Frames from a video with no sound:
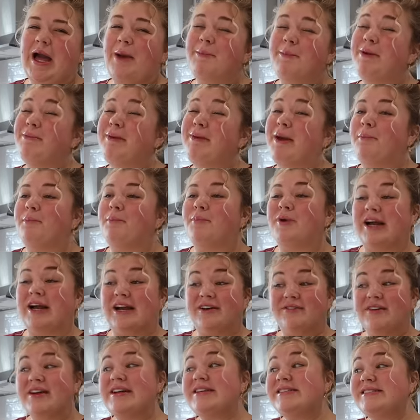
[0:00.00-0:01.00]
I'm gonna make
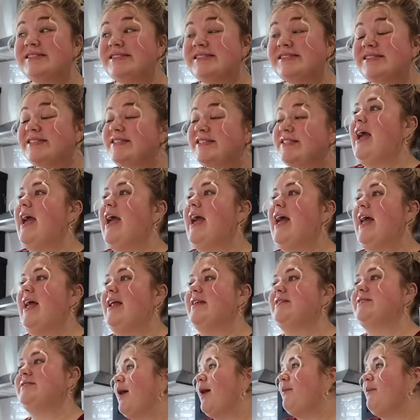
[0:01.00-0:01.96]
breakfast and